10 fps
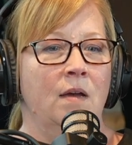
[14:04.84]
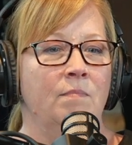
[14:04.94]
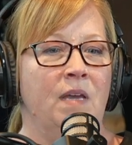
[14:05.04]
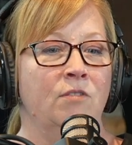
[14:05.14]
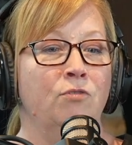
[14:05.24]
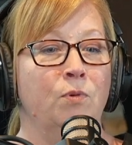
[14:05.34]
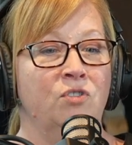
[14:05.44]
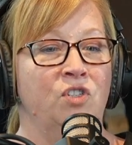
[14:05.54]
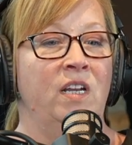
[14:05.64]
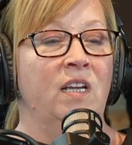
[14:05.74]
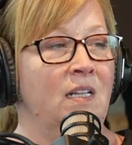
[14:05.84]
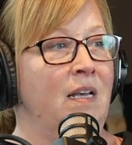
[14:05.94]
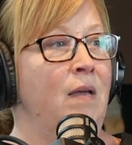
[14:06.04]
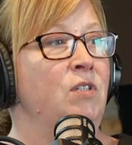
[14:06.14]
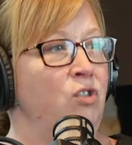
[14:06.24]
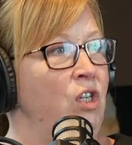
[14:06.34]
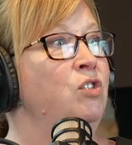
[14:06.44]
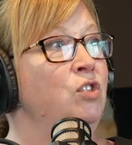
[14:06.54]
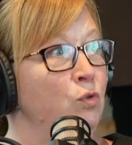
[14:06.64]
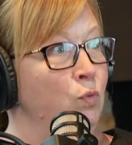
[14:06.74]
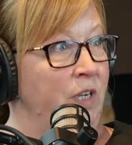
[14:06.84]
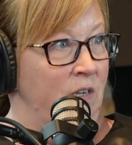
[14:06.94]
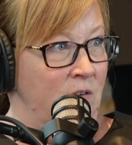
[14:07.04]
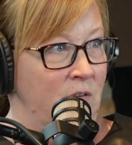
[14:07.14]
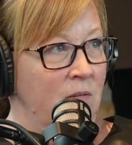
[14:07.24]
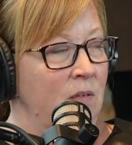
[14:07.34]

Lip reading: anthropogenic climate change is real.